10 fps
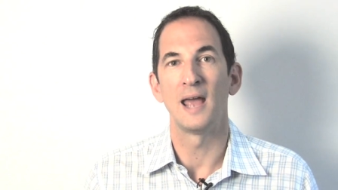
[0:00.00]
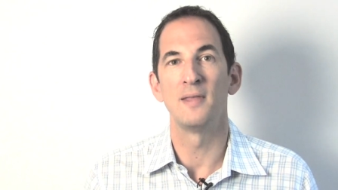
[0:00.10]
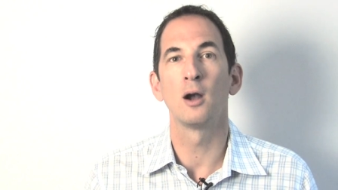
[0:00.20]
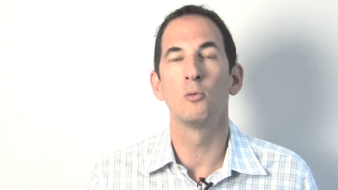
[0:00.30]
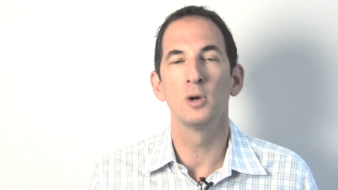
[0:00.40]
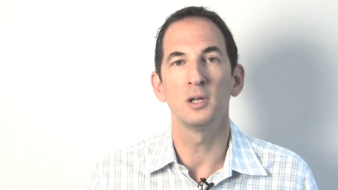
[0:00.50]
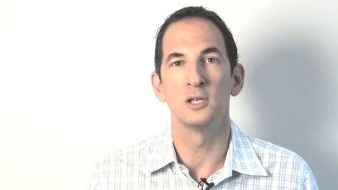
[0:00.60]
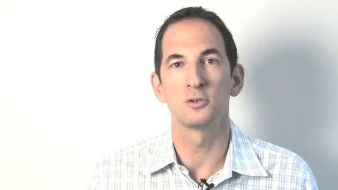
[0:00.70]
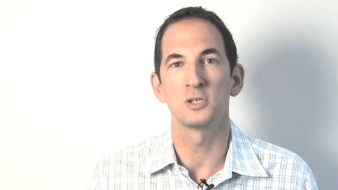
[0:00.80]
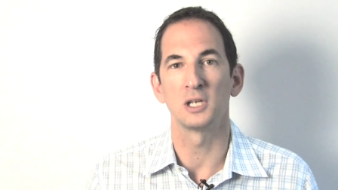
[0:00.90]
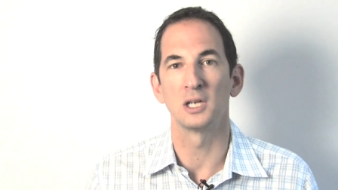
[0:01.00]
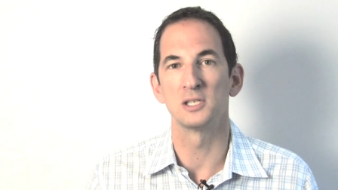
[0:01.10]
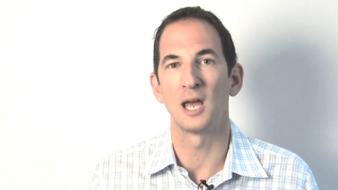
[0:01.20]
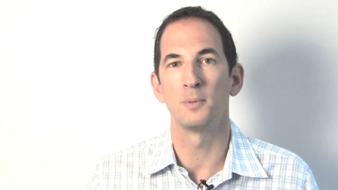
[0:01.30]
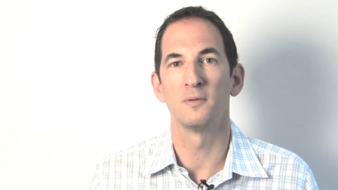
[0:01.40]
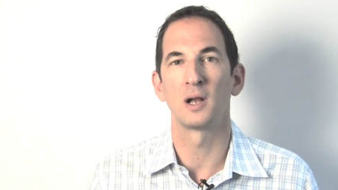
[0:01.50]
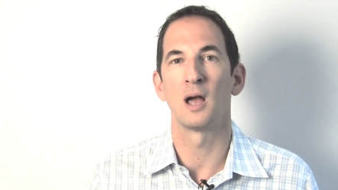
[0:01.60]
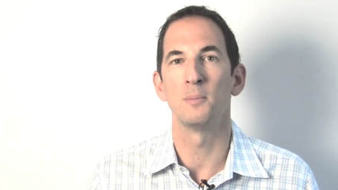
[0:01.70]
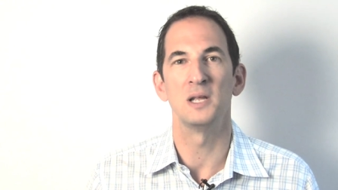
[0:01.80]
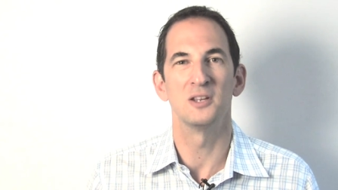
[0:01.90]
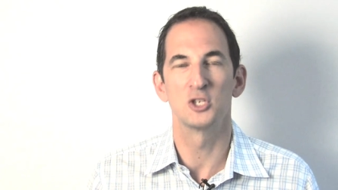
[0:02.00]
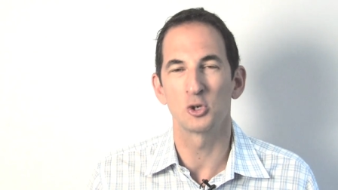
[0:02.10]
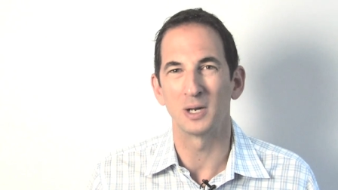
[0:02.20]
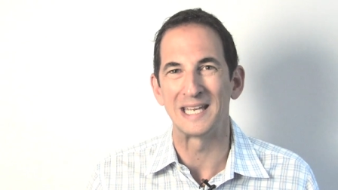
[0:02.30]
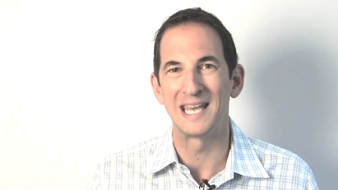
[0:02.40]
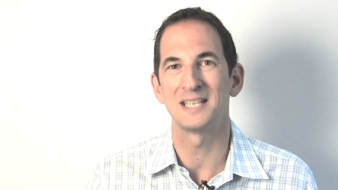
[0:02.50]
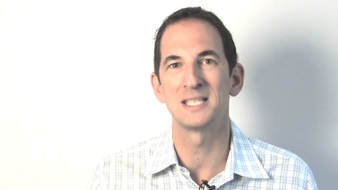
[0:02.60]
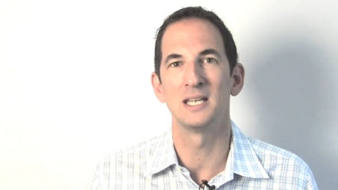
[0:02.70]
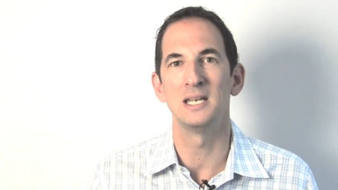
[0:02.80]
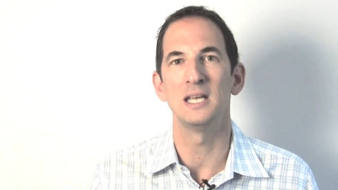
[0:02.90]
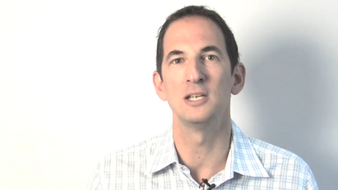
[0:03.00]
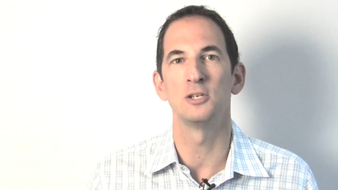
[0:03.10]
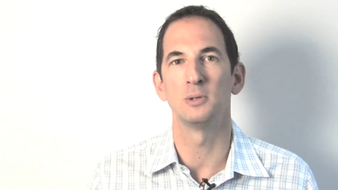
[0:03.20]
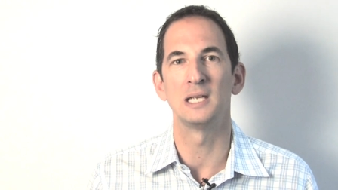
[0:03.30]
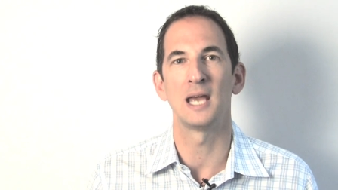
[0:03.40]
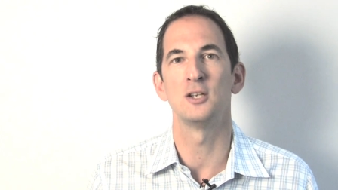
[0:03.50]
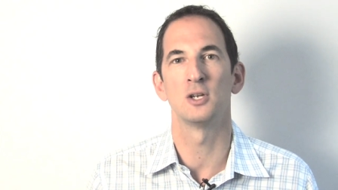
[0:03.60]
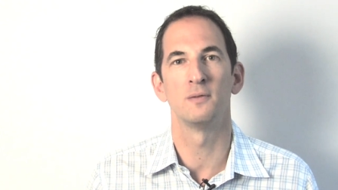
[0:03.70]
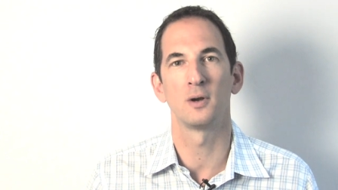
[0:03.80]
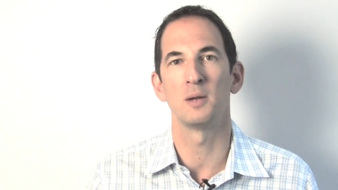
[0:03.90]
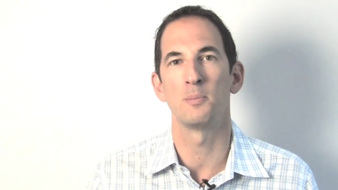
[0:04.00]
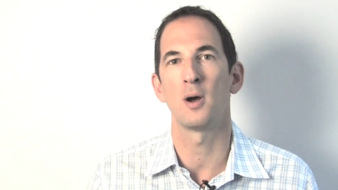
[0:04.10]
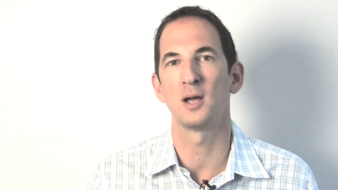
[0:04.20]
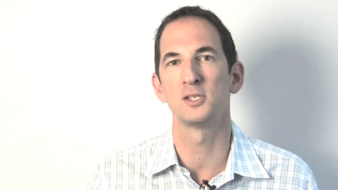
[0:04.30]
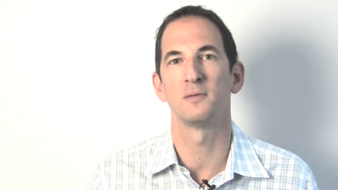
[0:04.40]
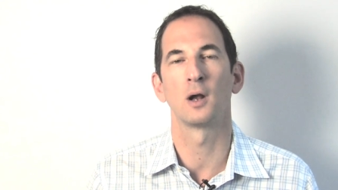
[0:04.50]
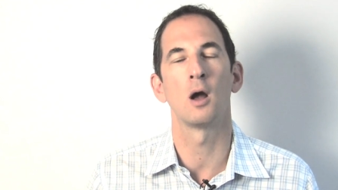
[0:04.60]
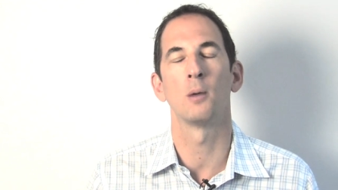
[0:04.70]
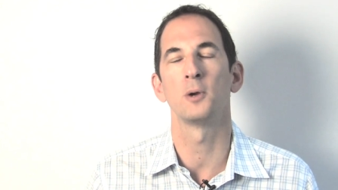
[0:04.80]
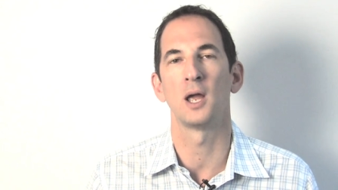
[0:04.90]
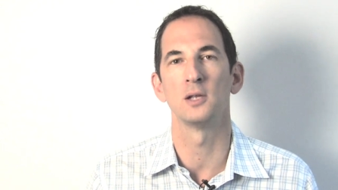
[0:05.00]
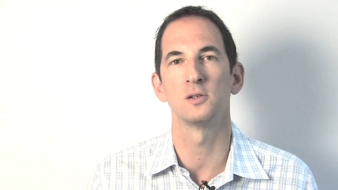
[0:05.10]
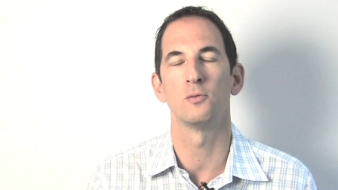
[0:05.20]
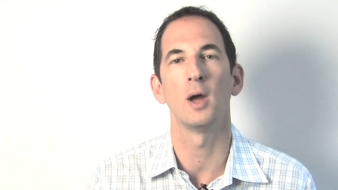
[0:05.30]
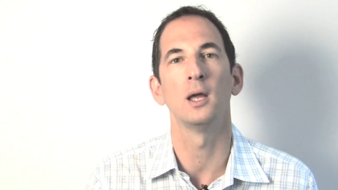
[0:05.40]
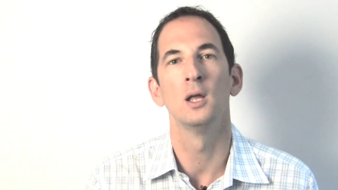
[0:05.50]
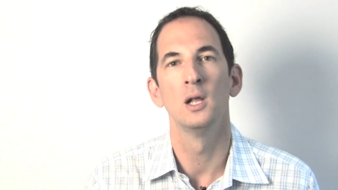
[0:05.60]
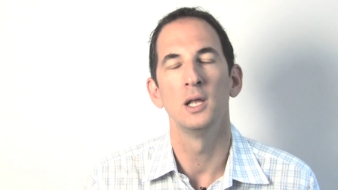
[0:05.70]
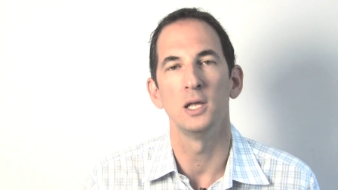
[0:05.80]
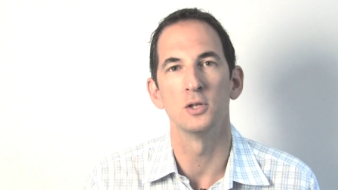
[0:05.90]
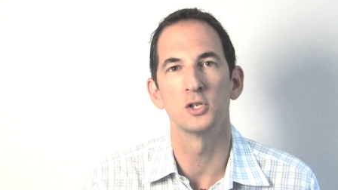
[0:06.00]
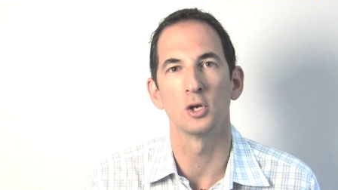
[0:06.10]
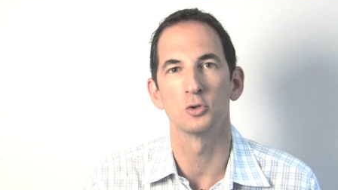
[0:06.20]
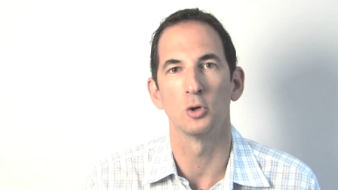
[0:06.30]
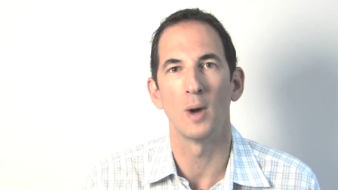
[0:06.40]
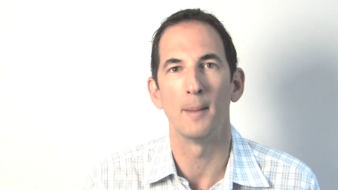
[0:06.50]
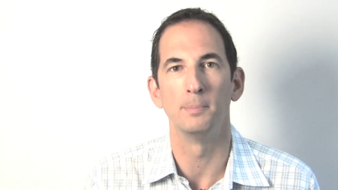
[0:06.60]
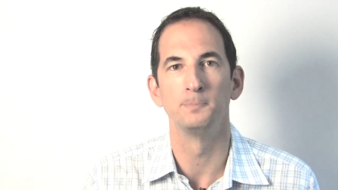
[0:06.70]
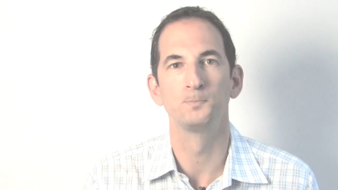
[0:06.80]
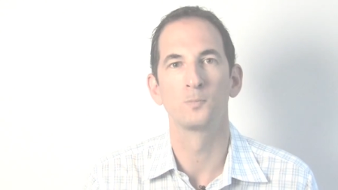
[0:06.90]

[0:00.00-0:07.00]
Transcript: And they are a real interesting example of a company that sort of gets the need to engage in a very positive and comprehensive way in the social web.